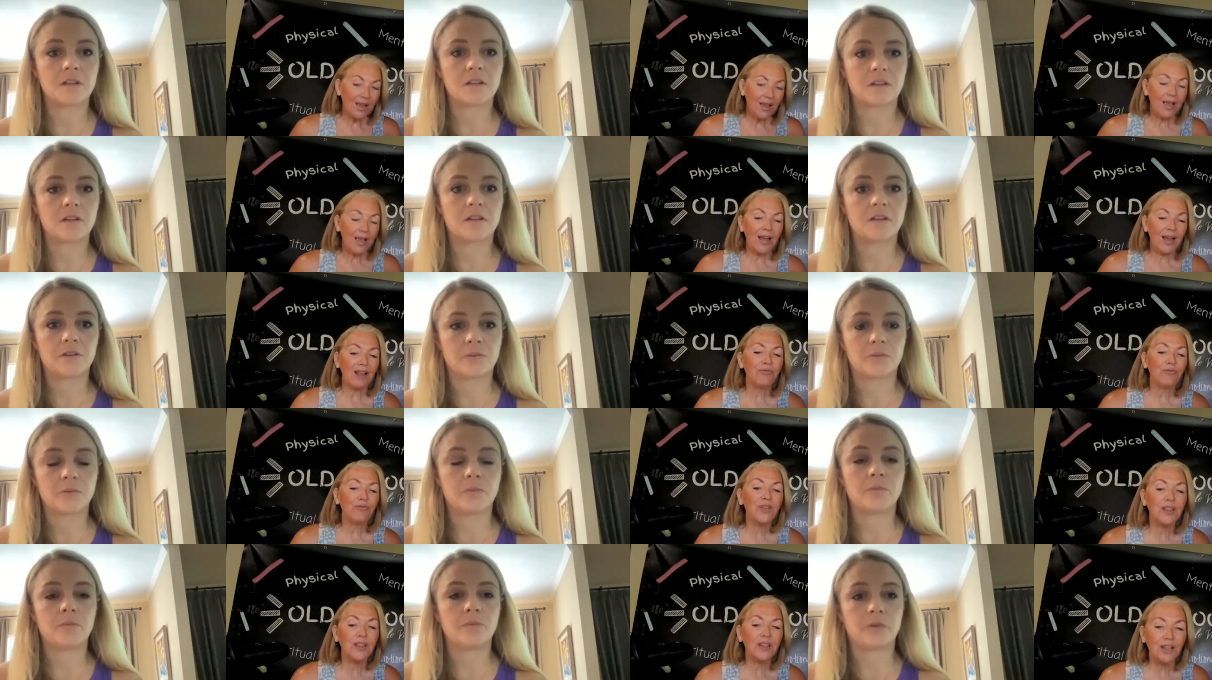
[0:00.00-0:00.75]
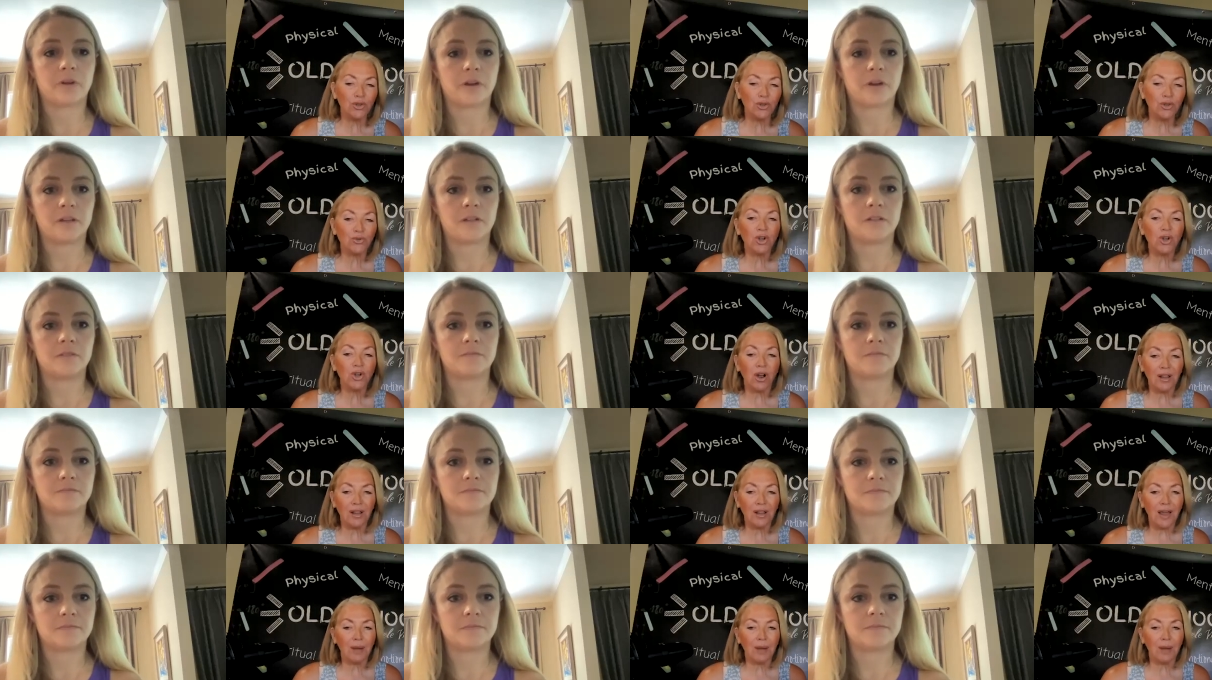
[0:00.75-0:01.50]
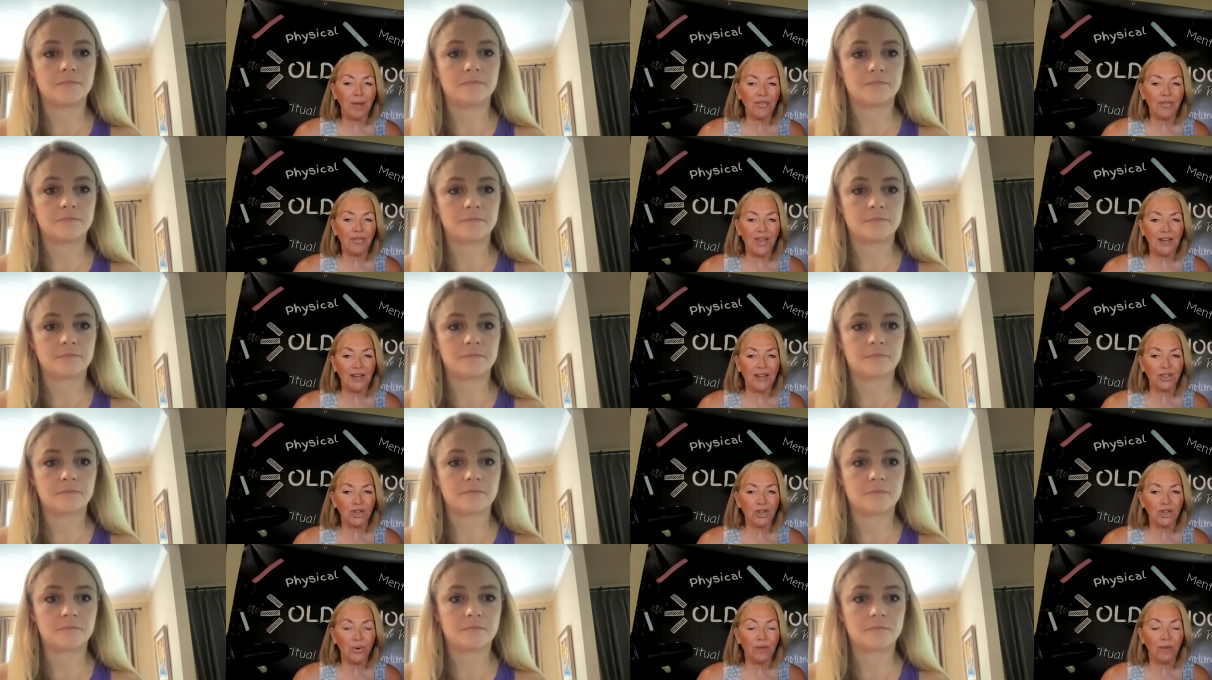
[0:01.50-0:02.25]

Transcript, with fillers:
Speaker 1: And I feel like you talk a lot about that too.